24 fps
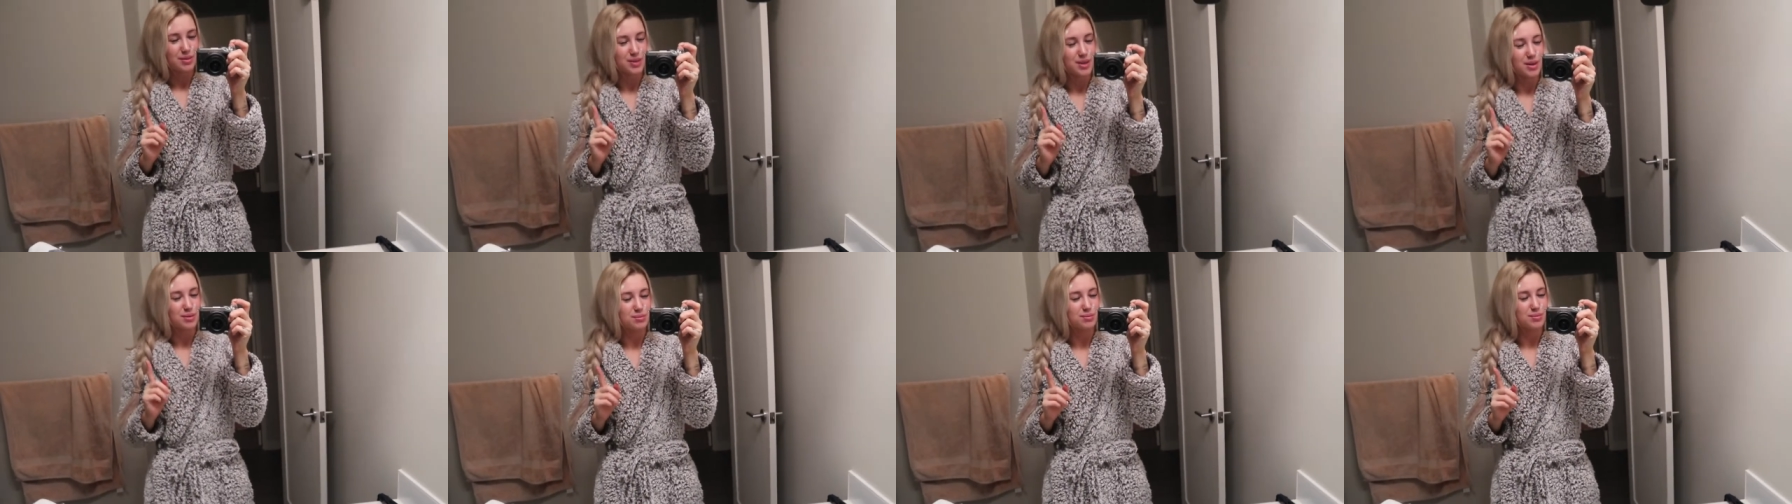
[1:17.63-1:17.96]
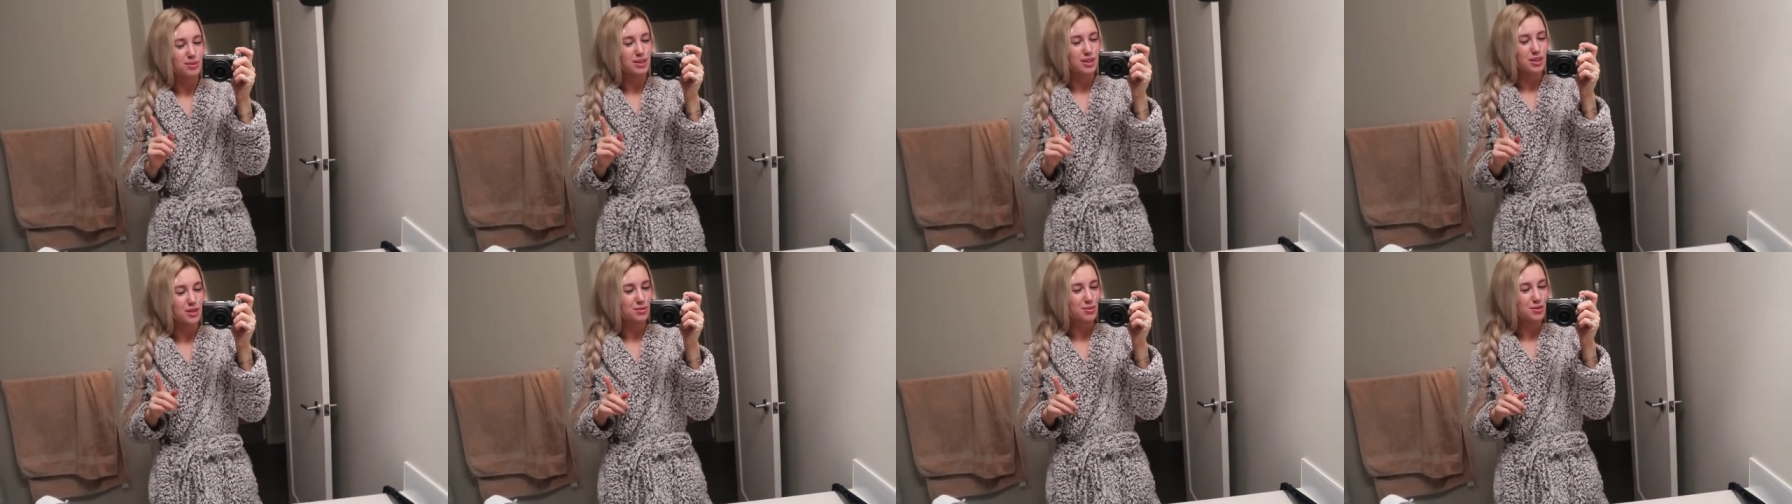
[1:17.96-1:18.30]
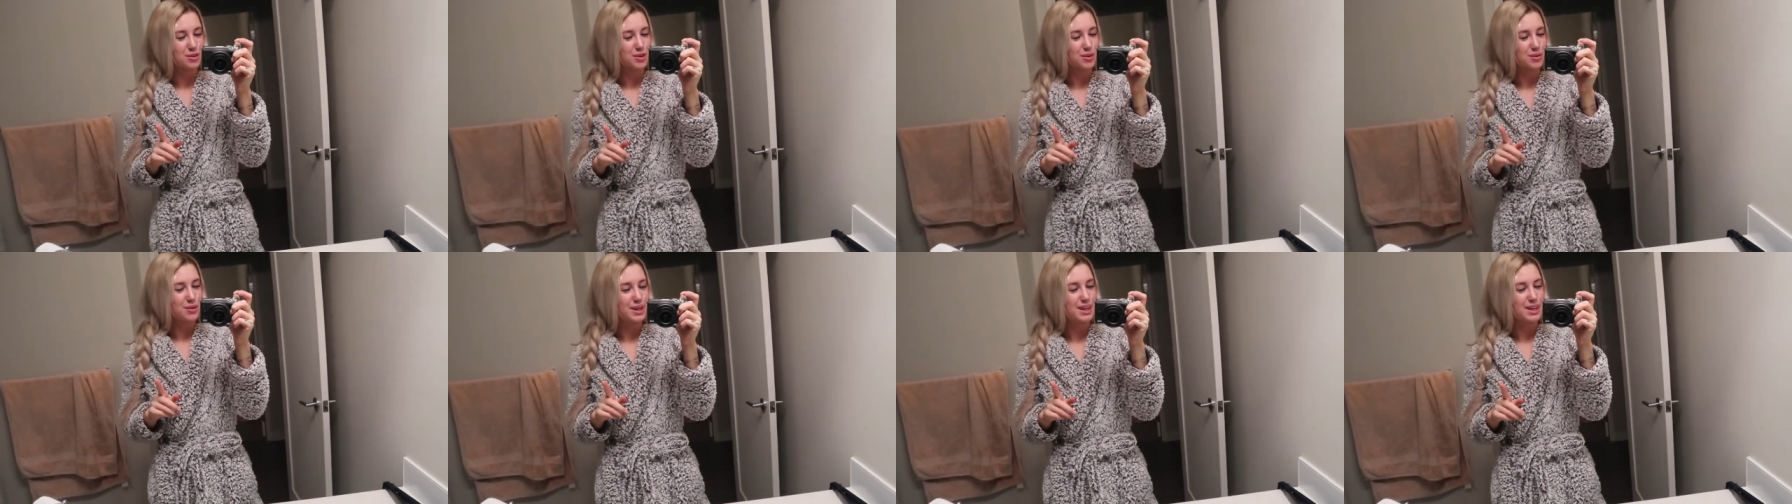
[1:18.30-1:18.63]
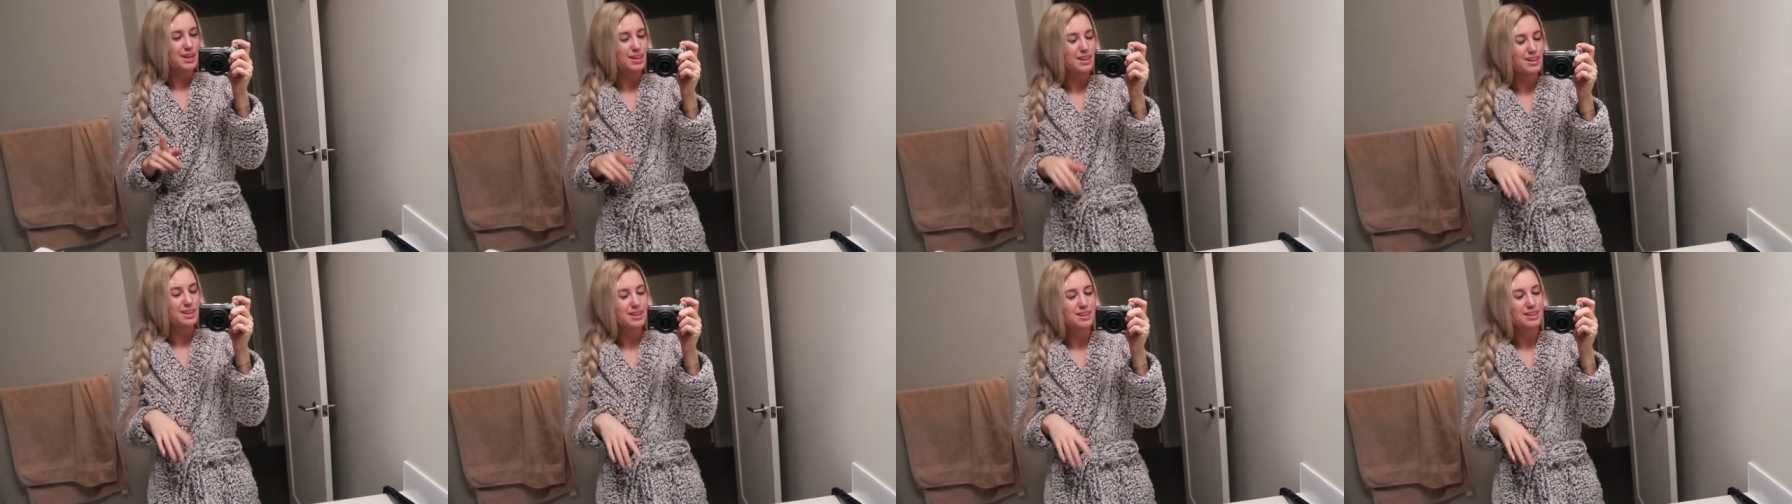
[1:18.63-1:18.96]
when I'm a little more
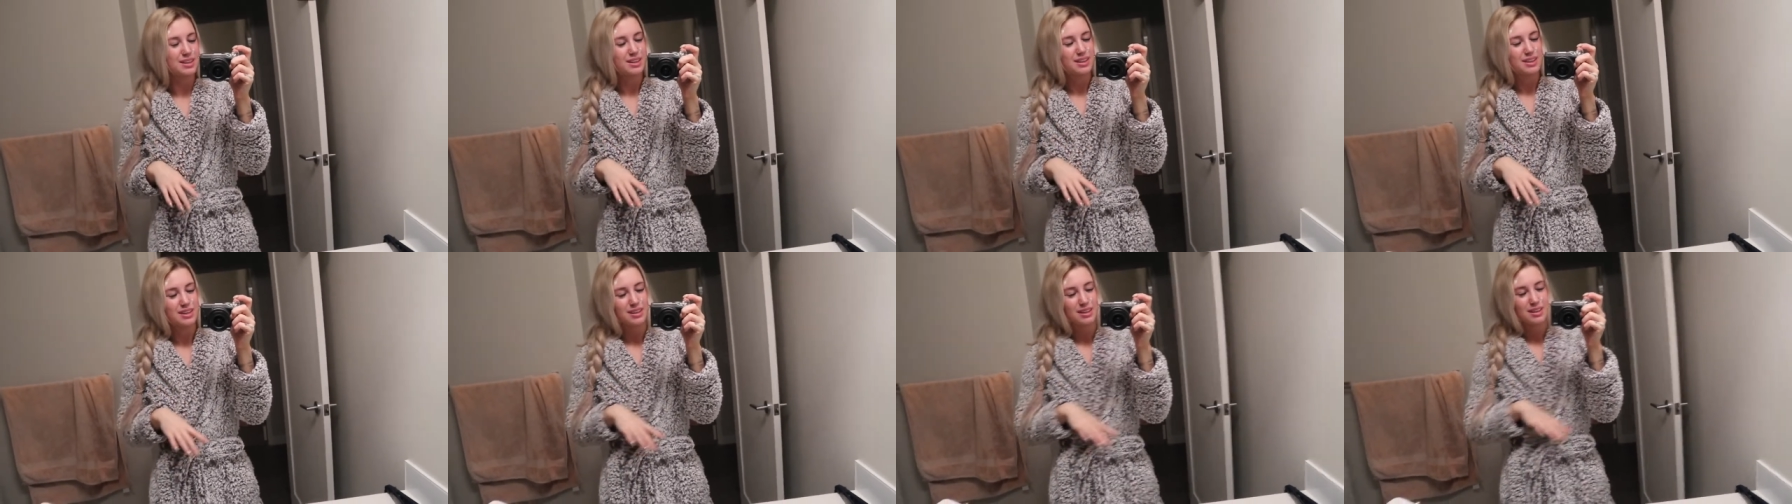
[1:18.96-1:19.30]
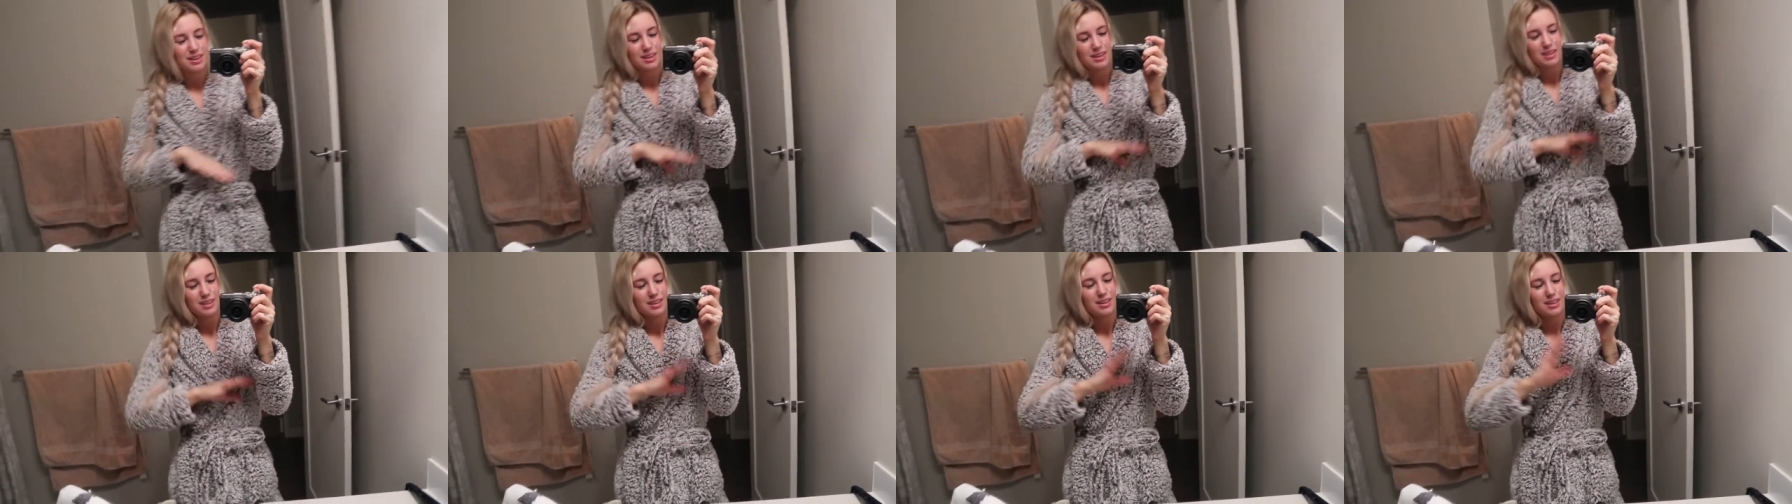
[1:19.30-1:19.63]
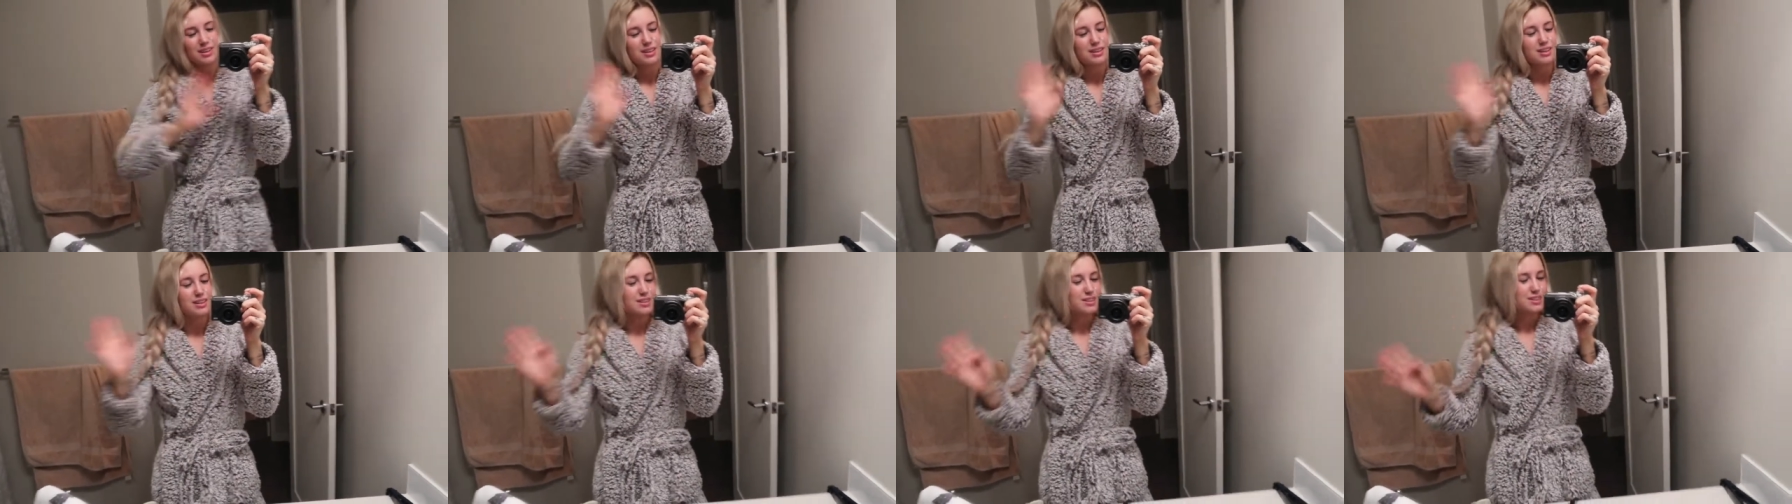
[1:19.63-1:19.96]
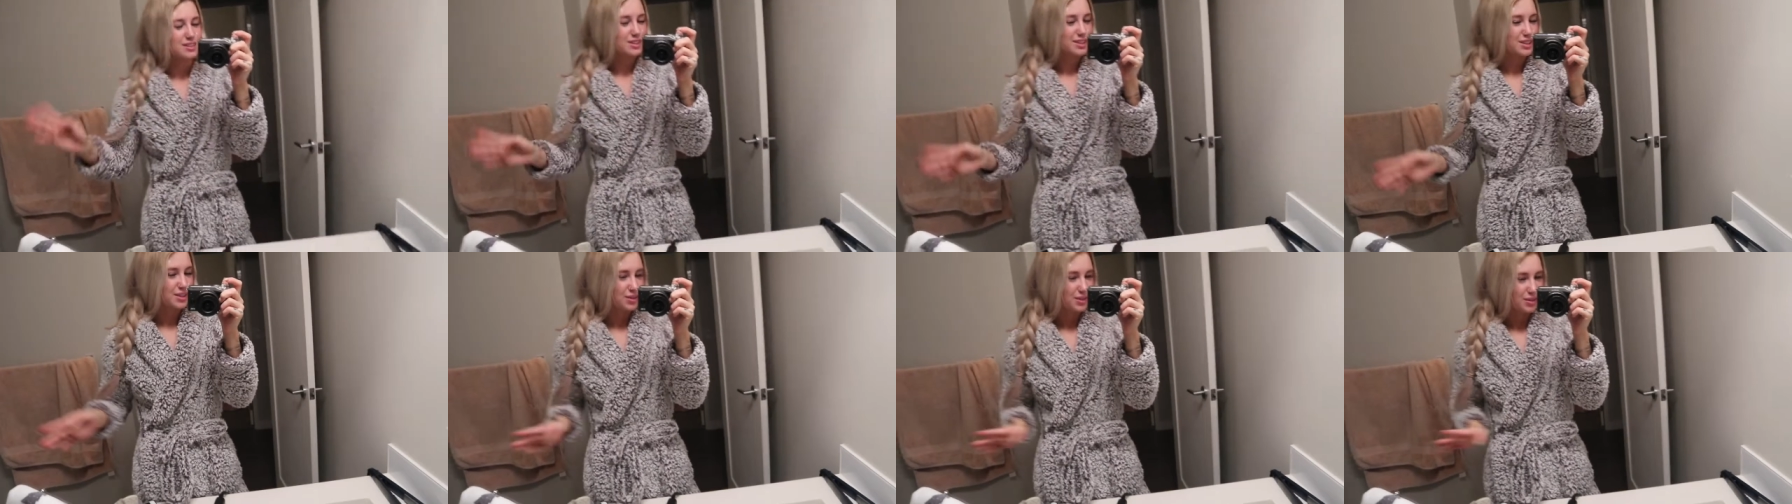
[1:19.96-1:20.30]
awake
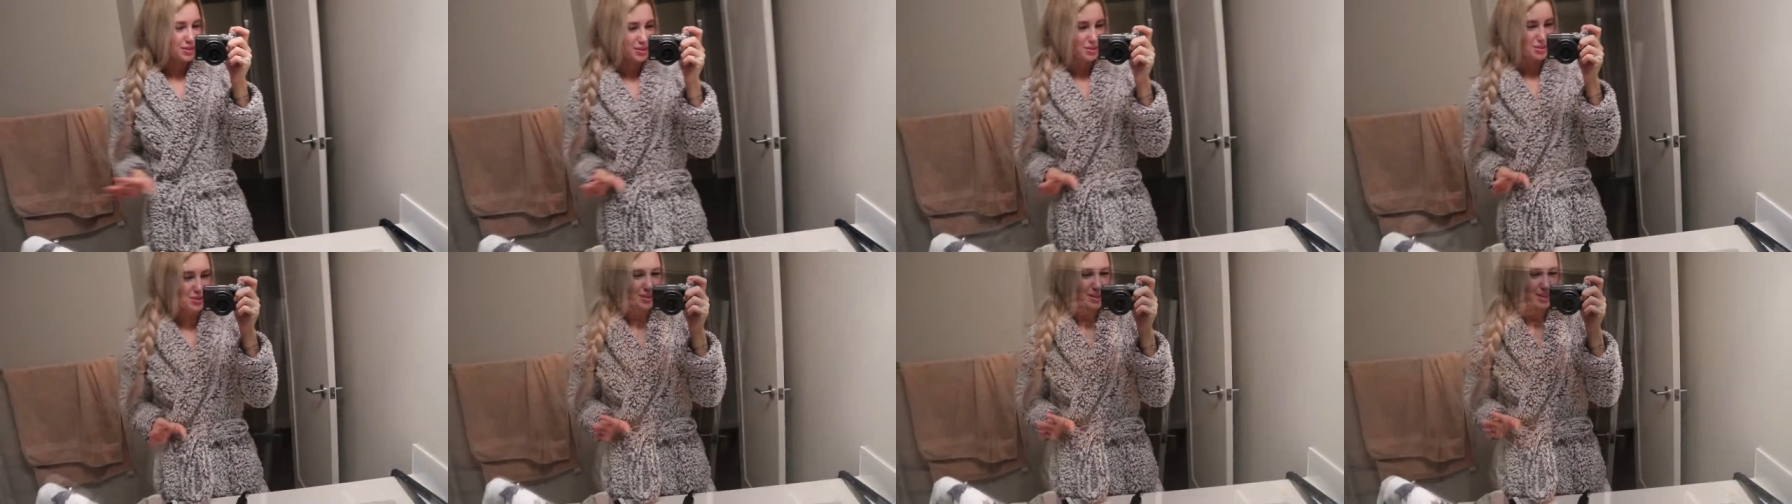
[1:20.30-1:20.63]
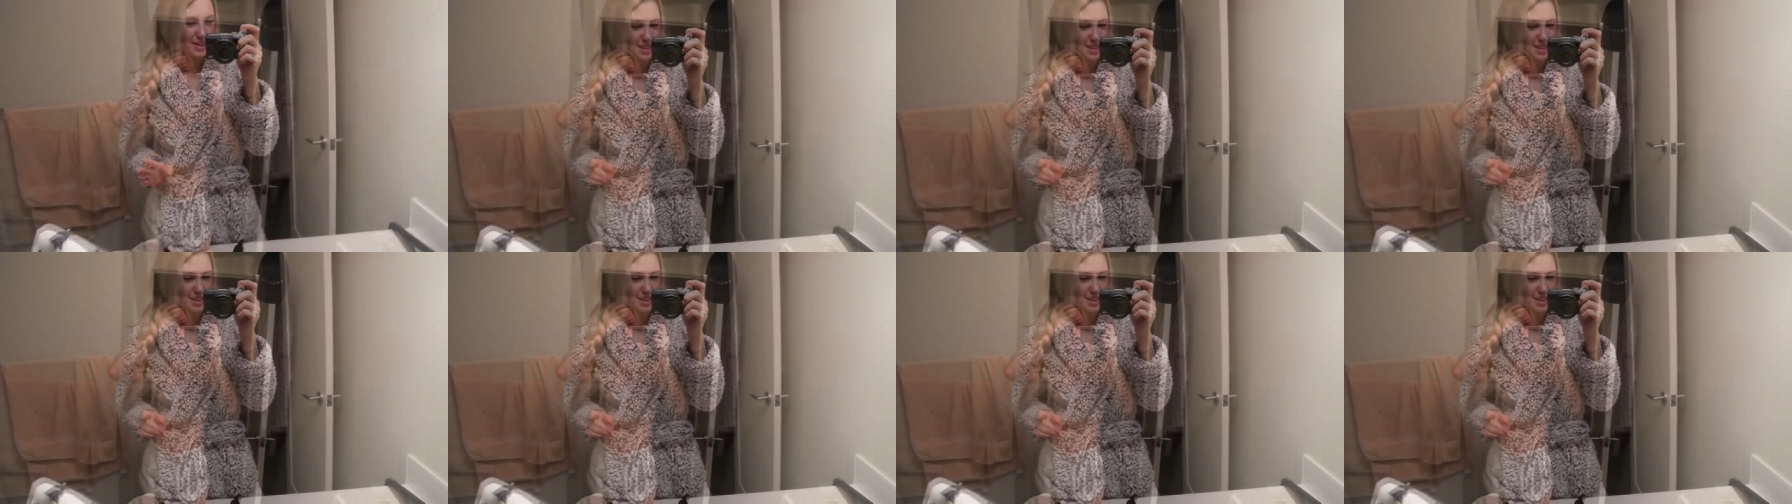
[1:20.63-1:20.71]
to go through it.